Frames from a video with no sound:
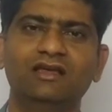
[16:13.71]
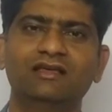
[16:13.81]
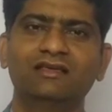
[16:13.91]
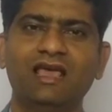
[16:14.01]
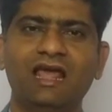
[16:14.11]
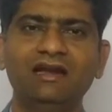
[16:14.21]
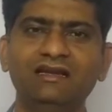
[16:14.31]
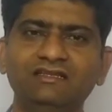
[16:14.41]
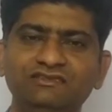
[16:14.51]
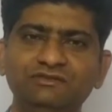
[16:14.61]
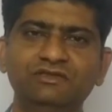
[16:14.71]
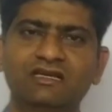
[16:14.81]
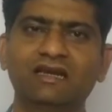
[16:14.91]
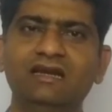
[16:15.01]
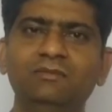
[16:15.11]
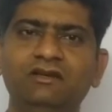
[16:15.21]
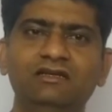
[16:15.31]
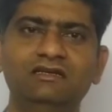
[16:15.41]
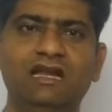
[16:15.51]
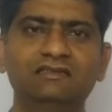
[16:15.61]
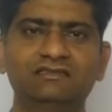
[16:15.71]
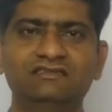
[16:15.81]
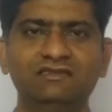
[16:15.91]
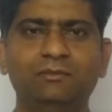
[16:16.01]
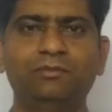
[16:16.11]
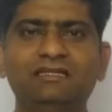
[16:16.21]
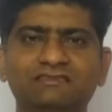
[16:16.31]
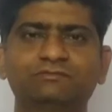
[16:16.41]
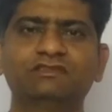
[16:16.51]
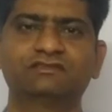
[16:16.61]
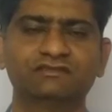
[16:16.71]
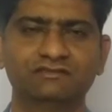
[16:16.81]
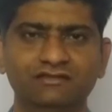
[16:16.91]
guarantee you the credibility that this is the best person.